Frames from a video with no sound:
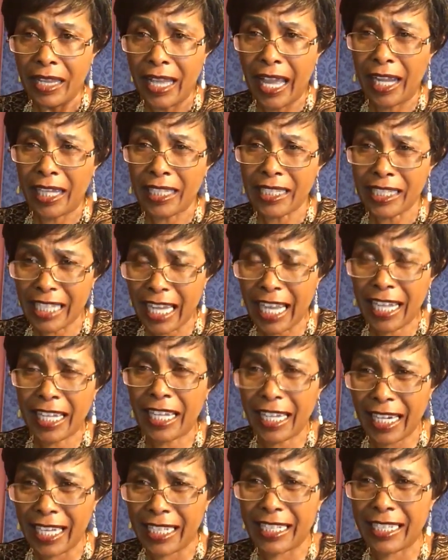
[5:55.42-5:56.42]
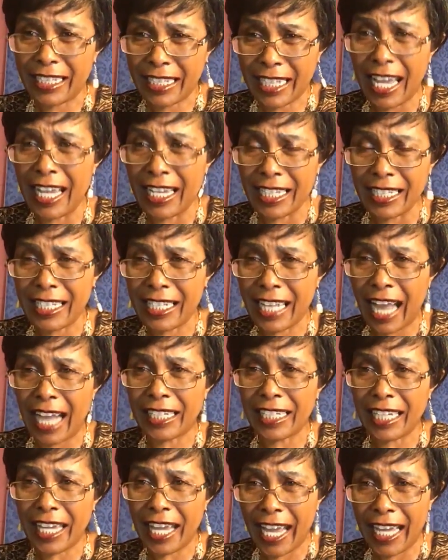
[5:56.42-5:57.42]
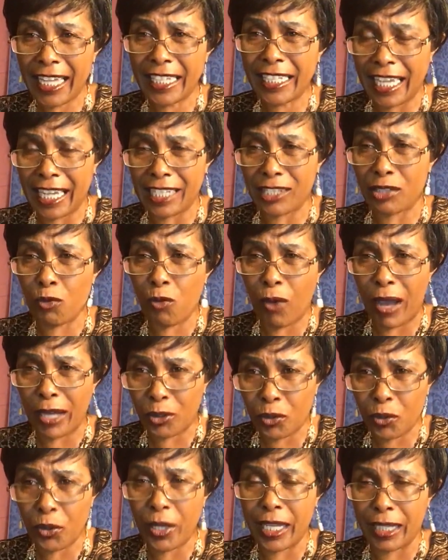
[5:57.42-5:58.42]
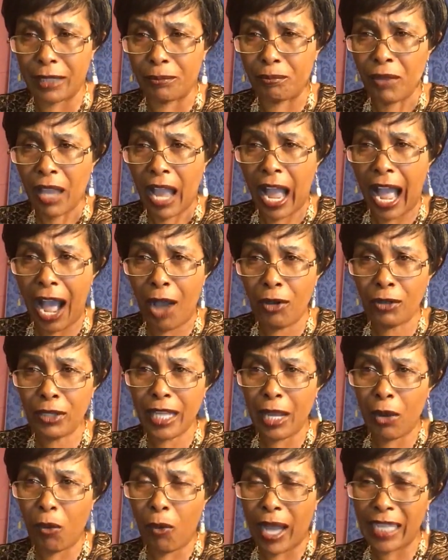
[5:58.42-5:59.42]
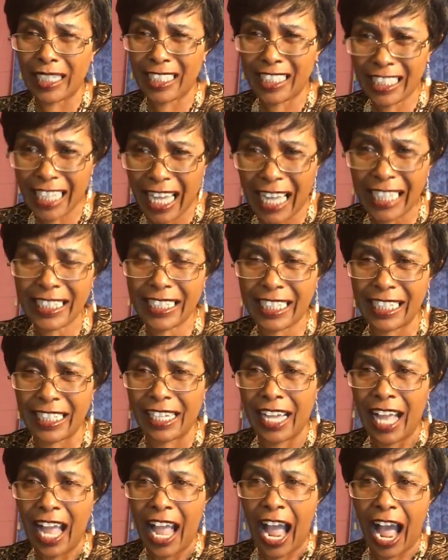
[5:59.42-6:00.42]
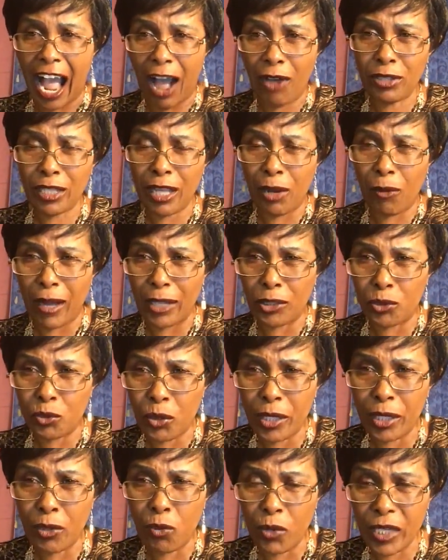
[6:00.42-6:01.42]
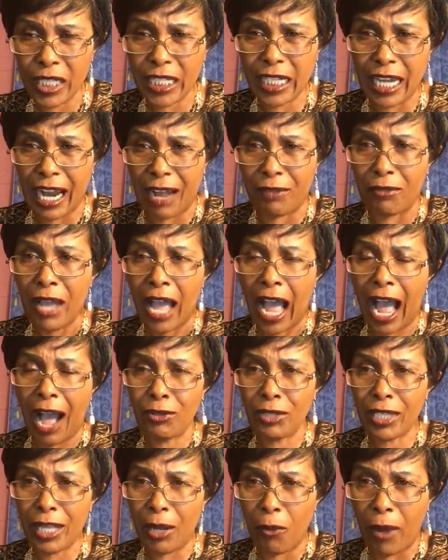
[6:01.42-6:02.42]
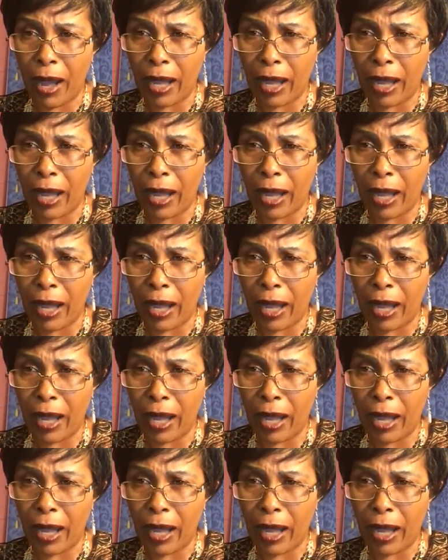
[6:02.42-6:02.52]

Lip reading: the sacred things that elders were doing, how they were chanting, how they were doing witchcraft, how they